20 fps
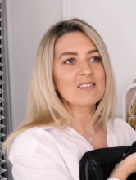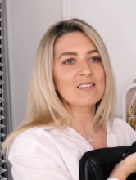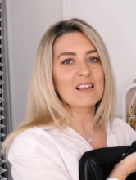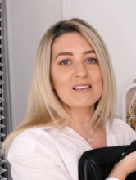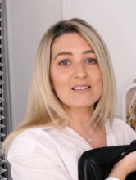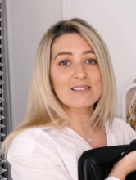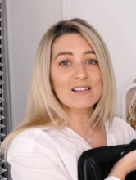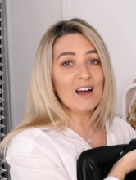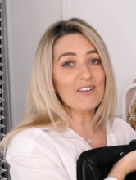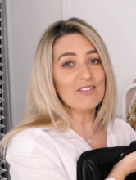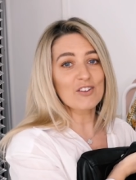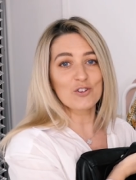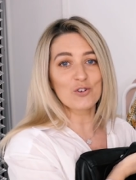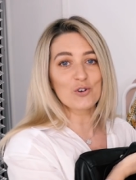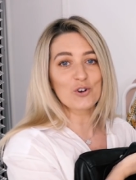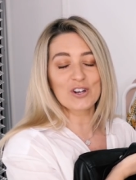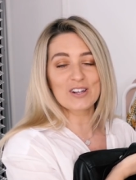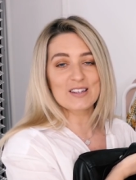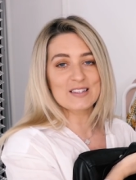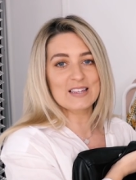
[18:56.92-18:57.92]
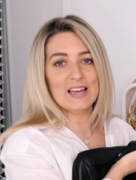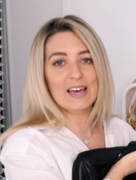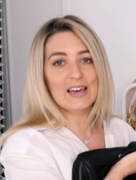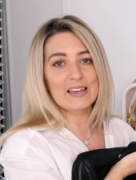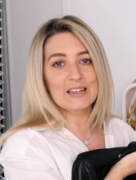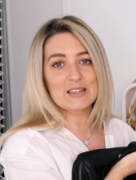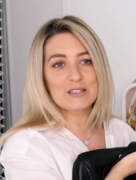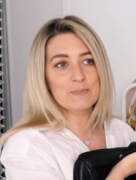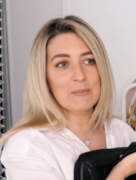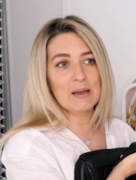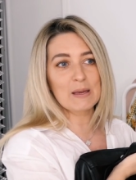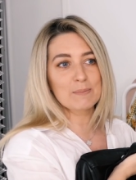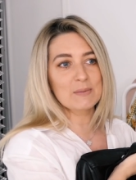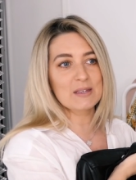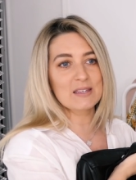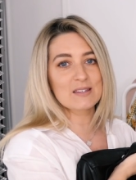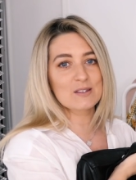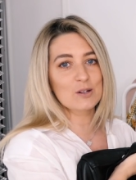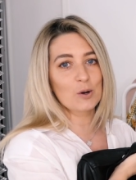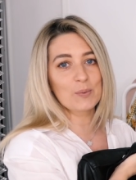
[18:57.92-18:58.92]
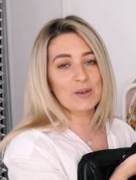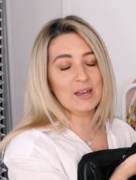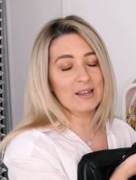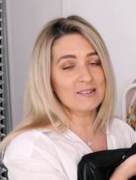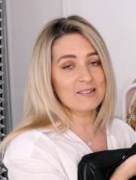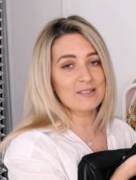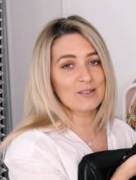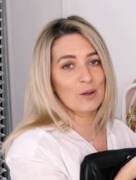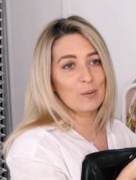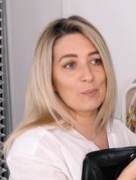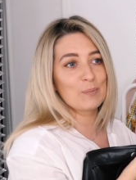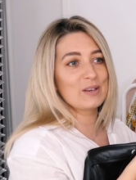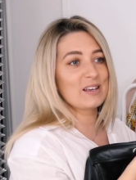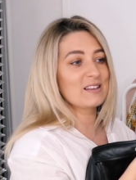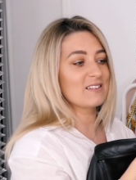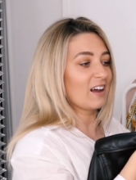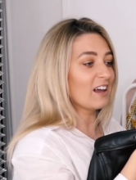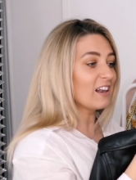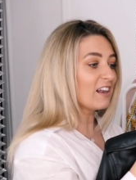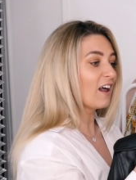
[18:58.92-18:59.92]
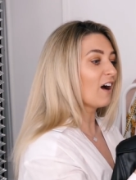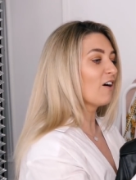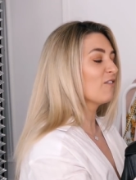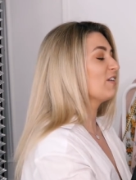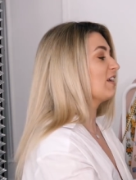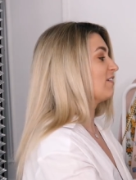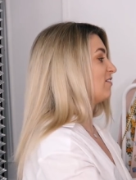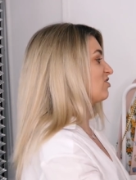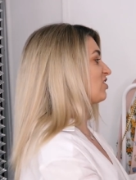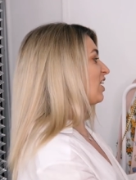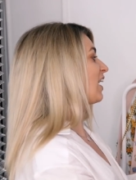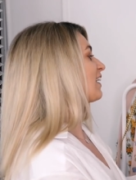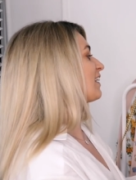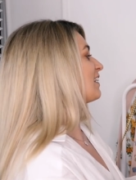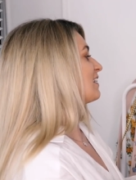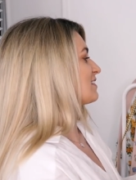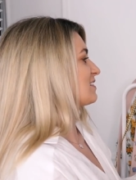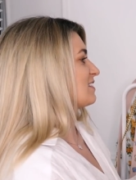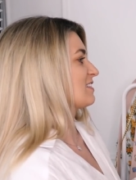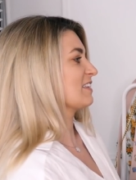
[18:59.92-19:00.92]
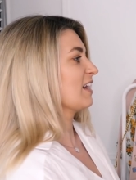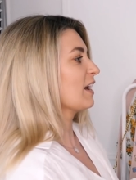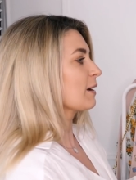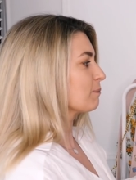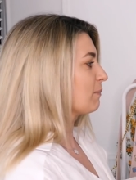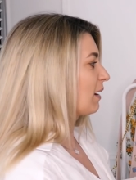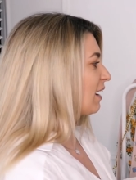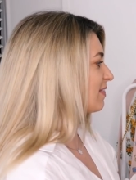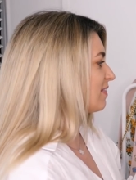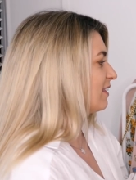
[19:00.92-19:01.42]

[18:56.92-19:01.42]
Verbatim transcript: there's nothing you're going to say to make me stop getting them because I love leather jackets. It's like my